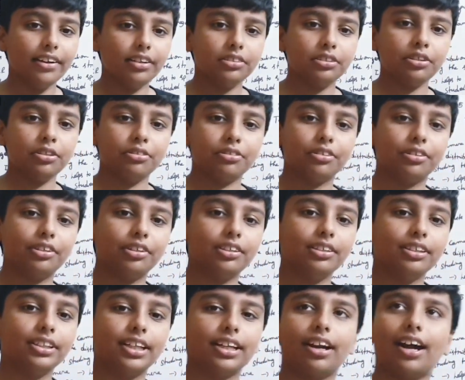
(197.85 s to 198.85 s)
So
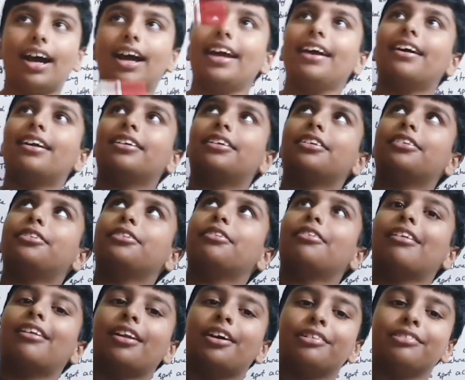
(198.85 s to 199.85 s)
there are high
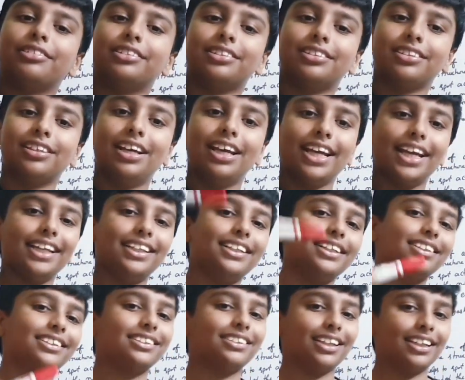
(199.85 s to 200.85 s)
altitude clouds. It
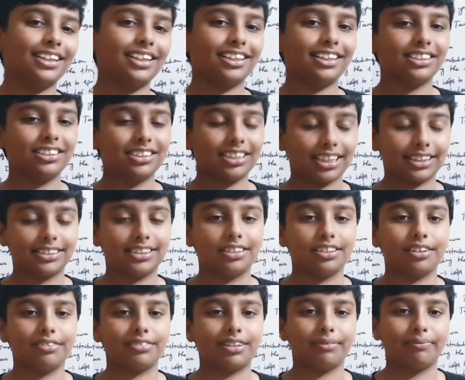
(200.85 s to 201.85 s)
just studied the structure
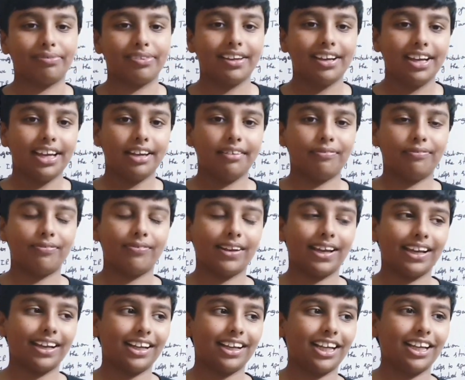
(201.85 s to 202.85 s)
of them. If
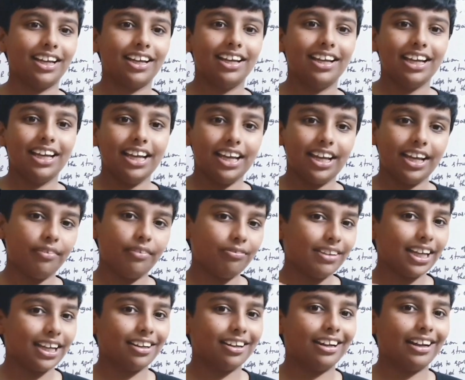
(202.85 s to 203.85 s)
they
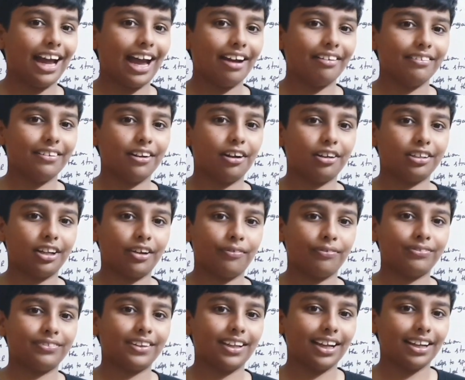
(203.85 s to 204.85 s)
have a lot
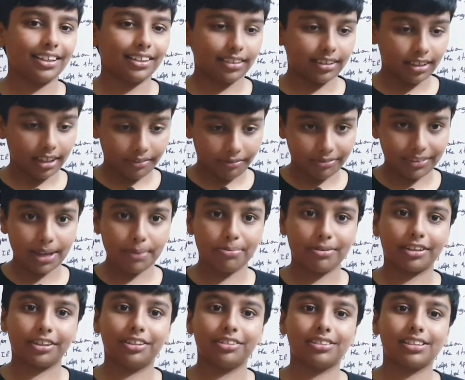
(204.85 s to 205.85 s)
of if they
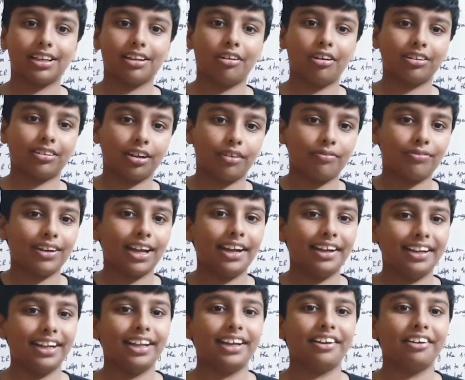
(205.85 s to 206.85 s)
produce a lot of
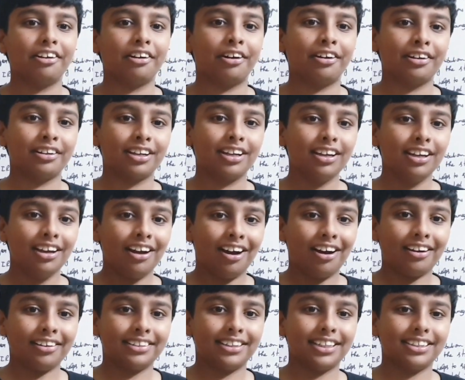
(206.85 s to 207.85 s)
lightning, or
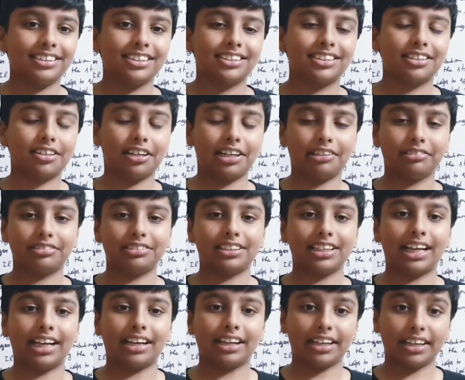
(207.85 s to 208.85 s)
they just clouds
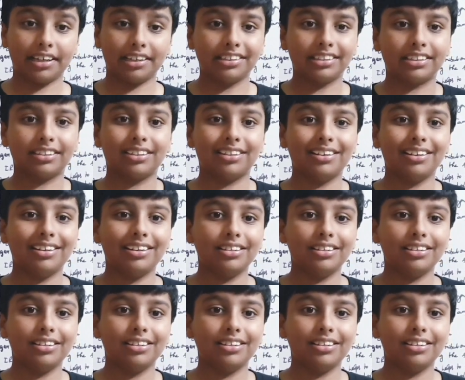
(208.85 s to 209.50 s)
like an Earth.